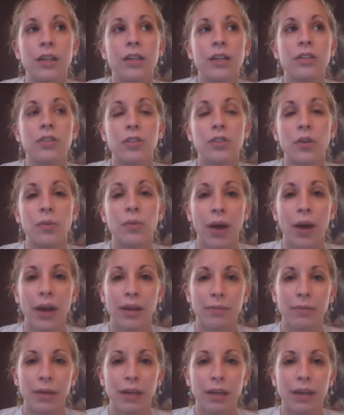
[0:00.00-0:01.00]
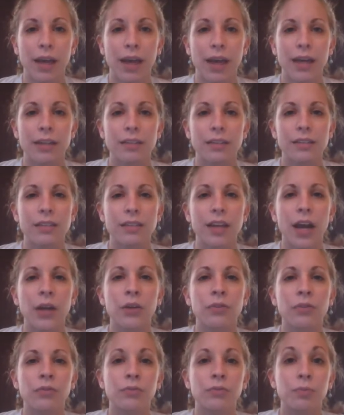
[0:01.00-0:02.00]
stood by me and kind
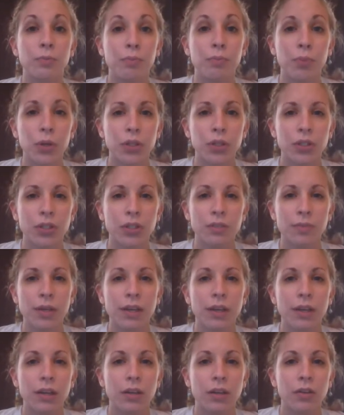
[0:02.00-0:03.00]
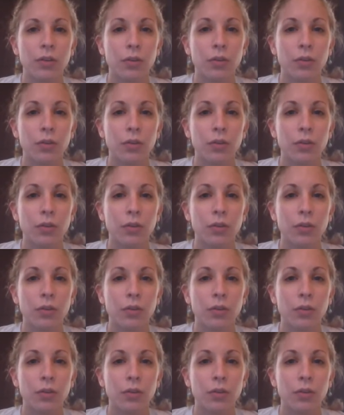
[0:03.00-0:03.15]
of pushed me